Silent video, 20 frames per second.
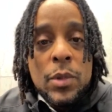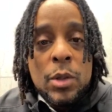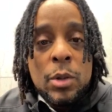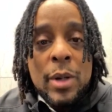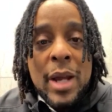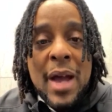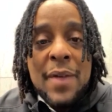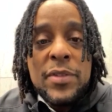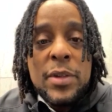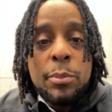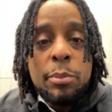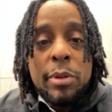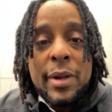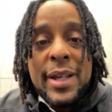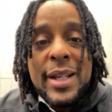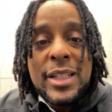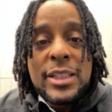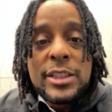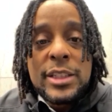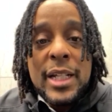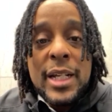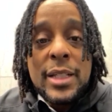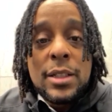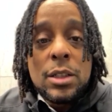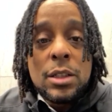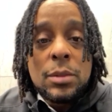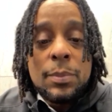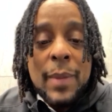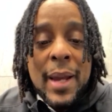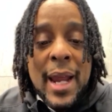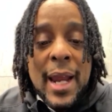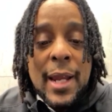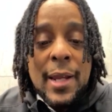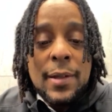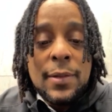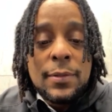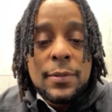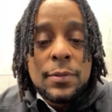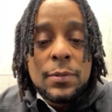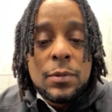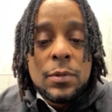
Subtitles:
You have to pray to Jesus, man.